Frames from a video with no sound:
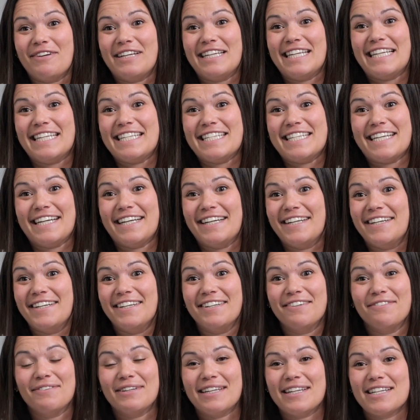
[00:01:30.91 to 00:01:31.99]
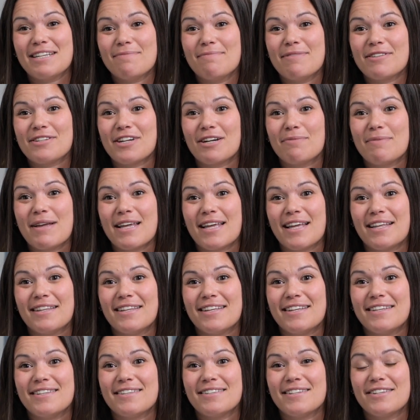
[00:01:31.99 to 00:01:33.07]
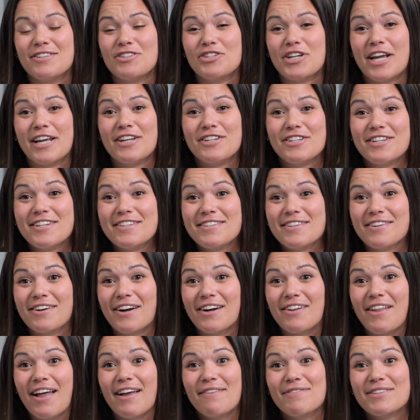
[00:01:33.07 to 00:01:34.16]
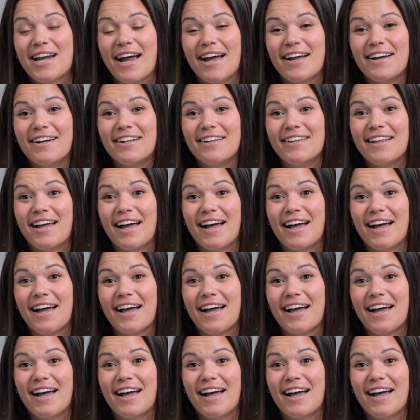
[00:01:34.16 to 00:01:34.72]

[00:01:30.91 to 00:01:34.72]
We need to we need to start making these these changes changes in our lifestyle.